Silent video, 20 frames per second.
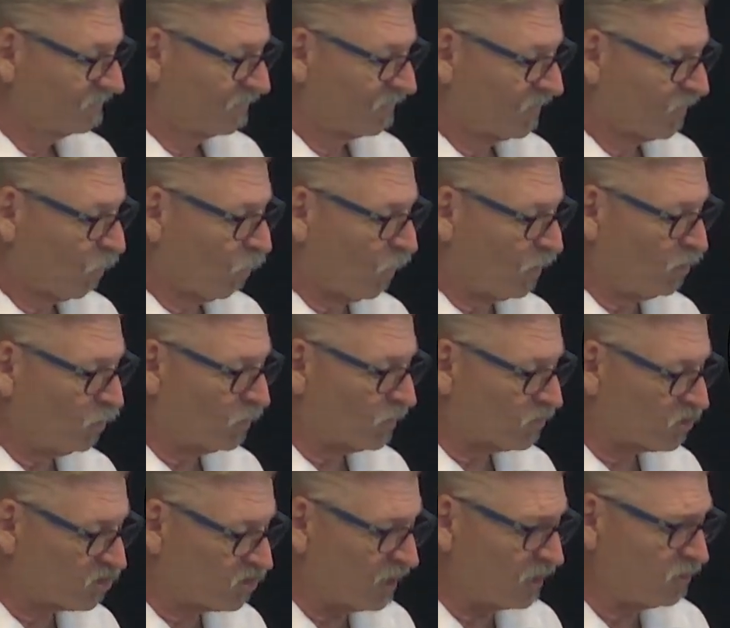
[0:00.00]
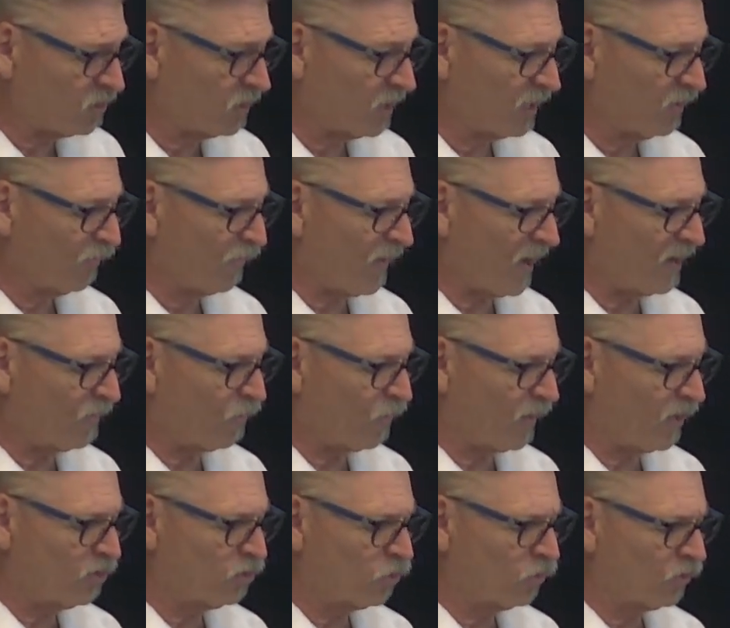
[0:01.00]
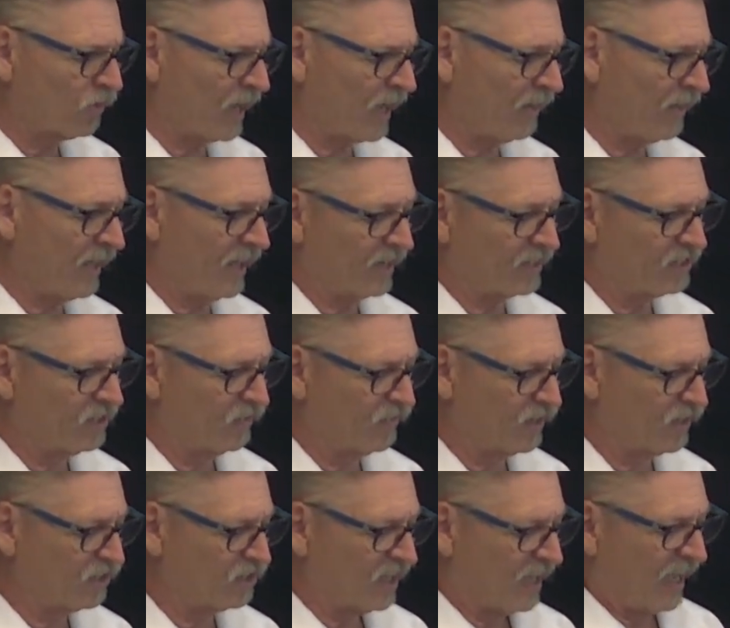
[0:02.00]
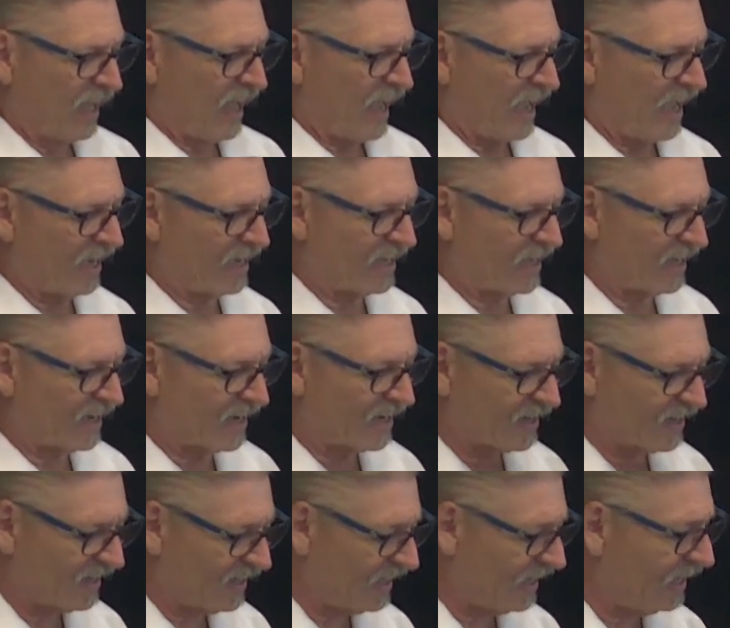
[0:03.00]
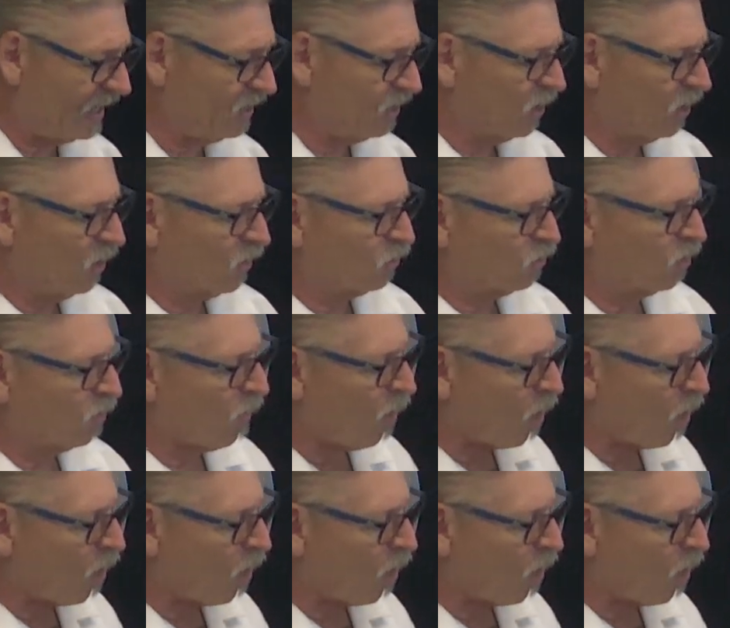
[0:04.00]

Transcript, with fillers: When you consistently find pleasure in daily activities, it can lead to a more